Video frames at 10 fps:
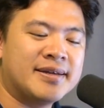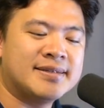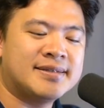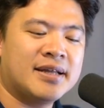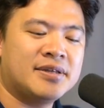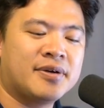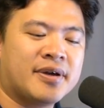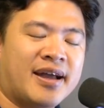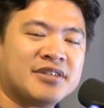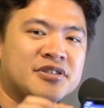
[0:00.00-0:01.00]
is that you can
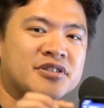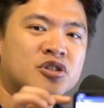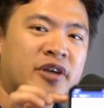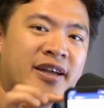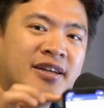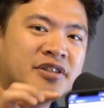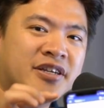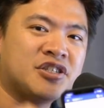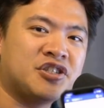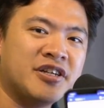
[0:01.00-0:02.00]
actually
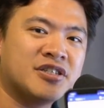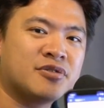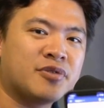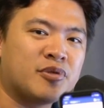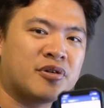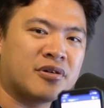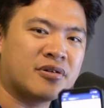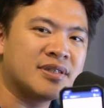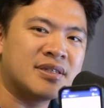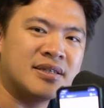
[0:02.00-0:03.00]
exchange
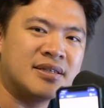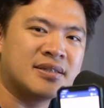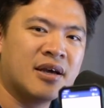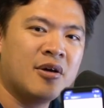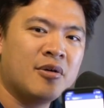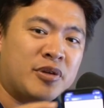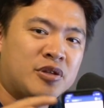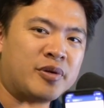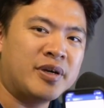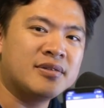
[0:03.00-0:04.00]
cryptocurrencies
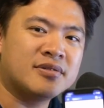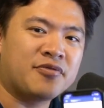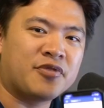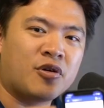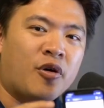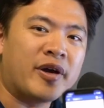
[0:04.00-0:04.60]
between different